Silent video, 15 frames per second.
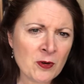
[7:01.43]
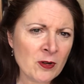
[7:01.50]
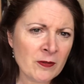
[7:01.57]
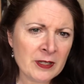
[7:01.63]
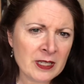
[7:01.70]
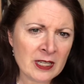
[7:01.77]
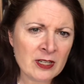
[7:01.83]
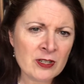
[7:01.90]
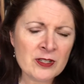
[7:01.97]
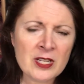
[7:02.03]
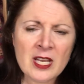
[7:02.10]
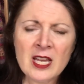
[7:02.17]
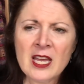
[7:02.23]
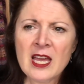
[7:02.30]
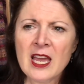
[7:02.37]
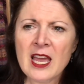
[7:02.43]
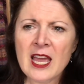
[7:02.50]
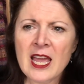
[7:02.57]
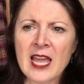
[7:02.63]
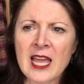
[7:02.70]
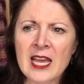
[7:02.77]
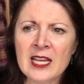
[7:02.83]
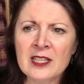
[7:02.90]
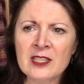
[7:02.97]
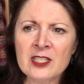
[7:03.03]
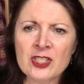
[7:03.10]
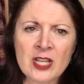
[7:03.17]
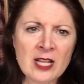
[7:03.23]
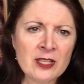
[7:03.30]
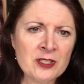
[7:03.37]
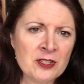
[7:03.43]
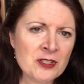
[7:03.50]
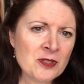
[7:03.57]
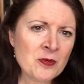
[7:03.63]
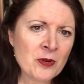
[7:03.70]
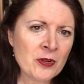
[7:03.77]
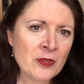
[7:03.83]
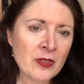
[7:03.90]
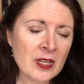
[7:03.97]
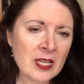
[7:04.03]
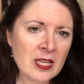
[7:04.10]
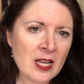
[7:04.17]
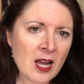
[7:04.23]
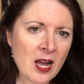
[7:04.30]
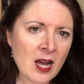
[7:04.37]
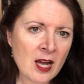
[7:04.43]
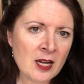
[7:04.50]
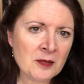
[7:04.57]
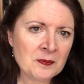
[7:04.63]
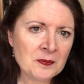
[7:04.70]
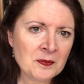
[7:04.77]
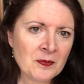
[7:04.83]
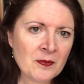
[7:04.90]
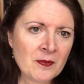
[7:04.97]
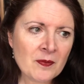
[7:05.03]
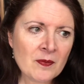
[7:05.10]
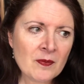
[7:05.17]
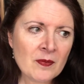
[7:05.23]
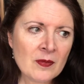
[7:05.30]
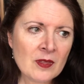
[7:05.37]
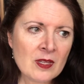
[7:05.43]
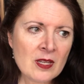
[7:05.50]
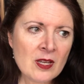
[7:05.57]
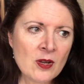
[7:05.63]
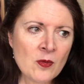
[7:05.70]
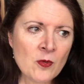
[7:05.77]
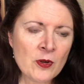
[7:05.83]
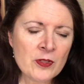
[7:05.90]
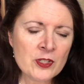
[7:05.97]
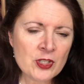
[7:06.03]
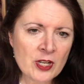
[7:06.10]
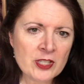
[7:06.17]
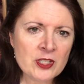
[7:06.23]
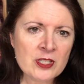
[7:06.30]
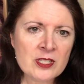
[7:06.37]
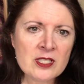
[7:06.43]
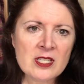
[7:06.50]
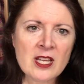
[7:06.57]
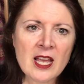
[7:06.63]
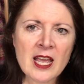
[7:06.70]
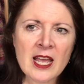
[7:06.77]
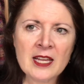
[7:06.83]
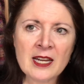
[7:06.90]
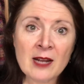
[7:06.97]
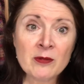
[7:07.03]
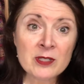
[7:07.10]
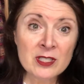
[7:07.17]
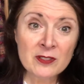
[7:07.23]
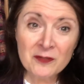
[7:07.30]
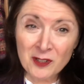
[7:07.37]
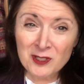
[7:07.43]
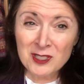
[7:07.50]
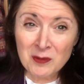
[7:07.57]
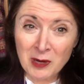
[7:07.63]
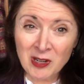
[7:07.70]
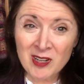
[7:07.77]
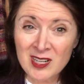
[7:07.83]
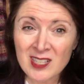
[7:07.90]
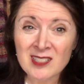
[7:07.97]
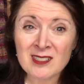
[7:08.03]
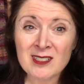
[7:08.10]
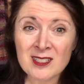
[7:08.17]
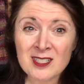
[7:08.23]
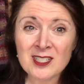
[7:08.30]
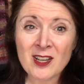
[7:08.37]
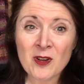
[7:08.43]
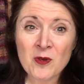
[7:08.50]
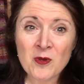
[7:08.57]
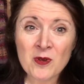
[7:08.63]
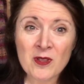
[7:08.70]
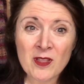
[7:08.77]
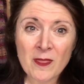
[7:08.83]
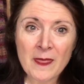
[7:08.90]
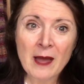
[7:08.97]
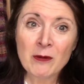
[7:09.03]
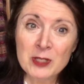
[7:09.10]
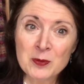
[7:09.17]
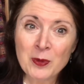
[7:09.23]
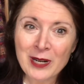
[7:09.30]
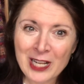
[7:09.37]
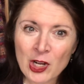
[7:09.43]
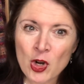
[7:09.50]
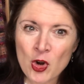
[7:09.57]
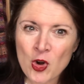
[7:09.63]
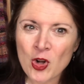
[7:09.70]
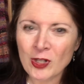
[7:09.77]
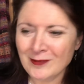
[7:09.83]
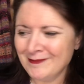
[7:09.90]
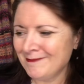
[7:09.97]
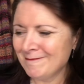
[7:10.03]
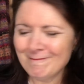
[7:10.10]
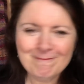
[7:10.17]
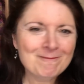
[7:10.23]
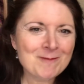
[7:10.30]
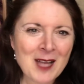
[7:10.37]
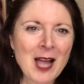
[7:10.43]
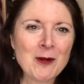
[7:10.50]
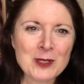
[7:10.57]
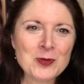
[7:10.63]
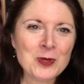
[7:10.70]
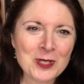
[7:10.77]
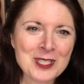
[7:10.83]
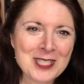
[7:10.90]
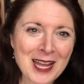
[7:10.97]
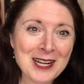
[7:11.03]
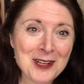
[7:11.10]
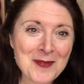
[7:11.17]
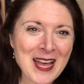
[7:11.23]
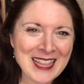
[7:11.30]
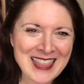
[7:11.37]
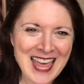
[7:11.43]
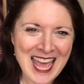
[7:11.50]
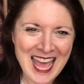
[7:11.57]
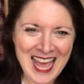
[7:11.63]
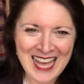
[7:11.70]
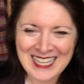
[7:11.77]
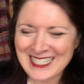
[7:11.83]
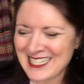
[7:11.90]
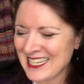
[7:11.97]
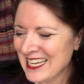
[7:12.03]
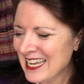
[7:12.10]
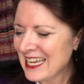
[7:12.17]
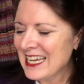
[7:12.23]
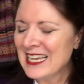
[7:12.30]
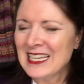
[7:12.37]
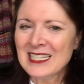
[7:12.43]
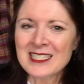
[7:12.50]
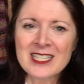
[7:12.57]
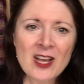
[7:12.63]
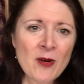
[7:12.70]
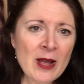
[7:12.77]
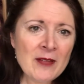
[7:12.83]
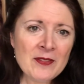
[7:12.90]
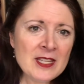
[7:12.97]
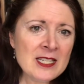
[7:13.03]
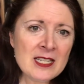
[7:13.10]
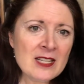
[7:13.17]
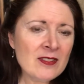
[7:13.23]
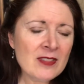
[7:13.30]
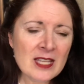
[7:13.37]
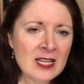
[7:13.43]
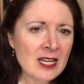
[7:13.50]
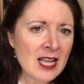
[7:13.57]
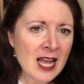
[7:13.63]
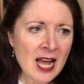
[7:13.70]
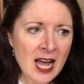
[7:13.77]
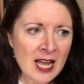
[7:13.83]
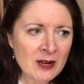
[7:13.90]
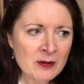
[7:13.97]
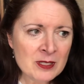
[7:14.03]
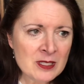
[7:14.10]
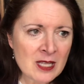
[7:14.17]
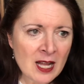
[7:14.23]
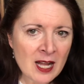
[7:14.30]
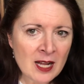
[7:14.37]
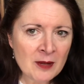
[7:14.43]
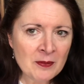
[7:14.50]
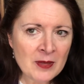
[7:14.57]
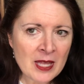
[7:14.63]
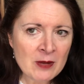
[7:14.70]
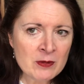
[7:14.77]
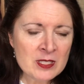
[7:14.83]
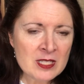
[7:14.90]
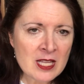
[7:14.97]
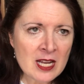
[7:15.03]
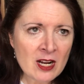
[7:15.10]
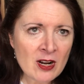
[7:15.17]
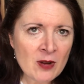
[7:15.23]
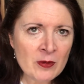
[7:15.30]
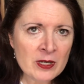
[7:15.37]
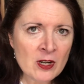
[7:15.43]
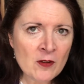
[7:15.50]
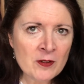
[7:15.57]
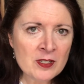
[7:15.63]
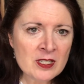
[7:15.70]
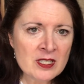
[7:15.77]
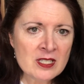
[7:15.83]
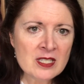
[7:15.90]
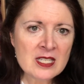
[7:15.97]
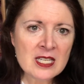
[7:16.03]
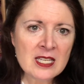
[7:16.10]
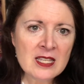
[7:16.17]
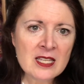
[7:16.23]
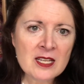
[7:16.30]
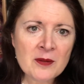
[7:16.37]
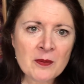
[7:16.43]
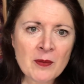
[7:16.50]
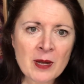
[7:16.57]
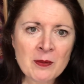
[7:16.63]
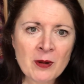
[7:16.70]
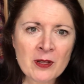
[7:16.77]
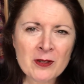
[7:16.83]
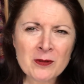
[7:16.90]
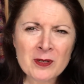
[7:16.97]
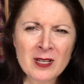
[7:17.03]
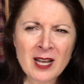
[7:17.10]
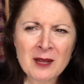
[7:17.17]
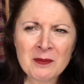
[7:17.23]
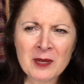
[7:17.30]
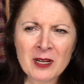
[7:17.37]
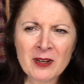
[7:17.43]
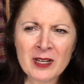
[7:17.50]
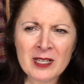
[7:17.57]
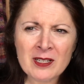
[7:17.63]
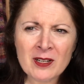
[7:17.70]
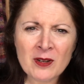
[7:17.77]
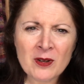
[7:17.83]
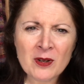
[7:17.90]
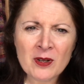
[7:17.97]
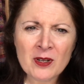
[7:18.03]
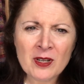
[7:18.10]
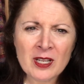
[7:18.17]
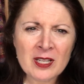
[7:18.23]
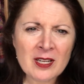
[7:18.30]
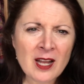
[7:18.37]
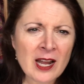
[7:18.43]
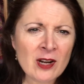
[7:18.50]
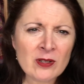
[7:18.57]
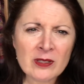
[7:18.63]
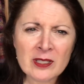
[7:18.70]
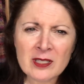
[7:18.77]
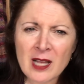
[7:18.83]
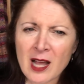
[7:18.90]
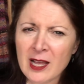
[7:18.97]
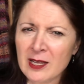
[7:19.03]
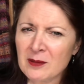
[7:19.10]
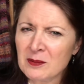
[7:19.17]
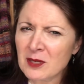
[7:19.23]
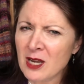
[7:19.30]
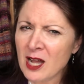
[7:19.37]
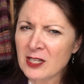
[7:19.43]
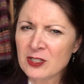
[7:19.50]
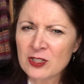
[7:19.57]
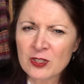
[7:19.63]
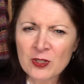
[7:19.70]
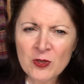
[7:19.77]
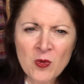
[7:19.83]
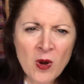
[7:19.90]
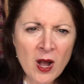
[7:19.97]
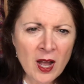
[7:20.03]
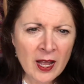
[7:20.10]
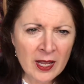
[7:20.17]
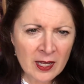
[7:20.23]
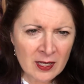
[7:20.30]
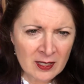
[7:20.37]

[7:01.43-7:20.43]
the world that entered, and the Shetlanders were the um, were the judges, and I was the first American, so that was pretty cool. I was real excited about that. So and then then I was um, I was there. I went over to see them. My brother would got married in Ireland. I am not sure why.